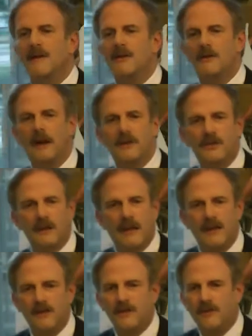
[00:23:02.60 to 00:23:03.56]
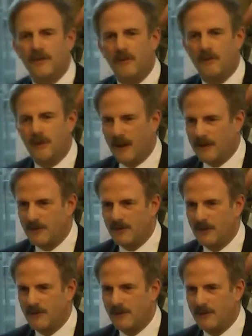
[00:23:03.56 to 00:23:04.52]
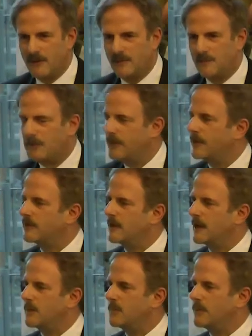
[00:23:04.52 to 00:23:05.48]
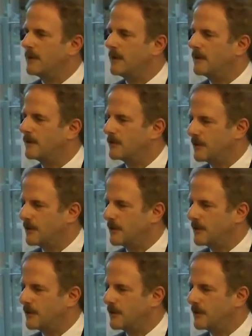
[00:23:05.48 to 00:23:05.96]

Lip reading: congratulations of the Vice-Chancellor, Professor Ed Byrne, and the